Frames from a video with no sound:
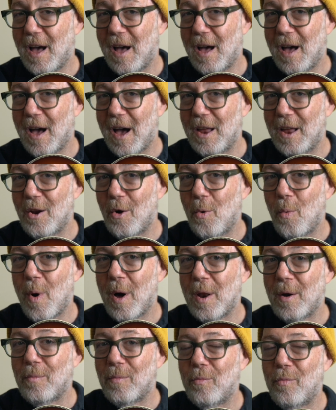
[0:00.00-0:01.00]
I don't
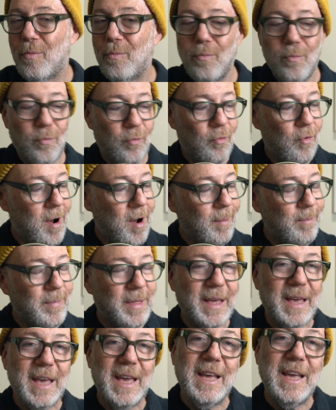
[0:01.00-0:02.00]
want to rub
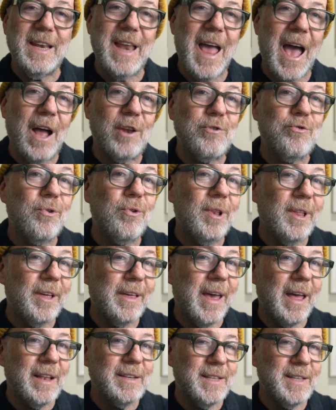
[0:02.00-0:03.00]
the E natural
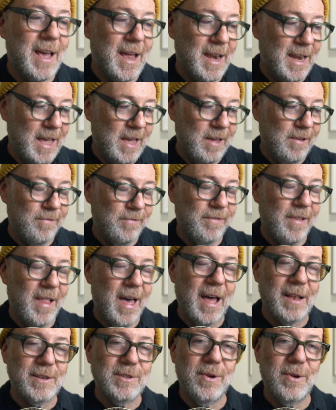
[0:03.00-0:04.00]
against that E
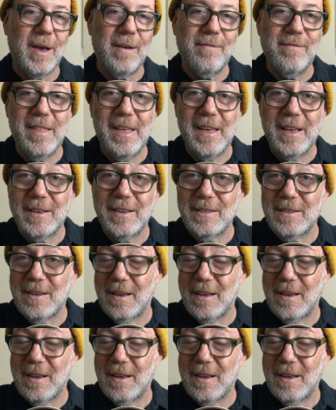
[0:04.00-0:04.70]
flat. So I have this.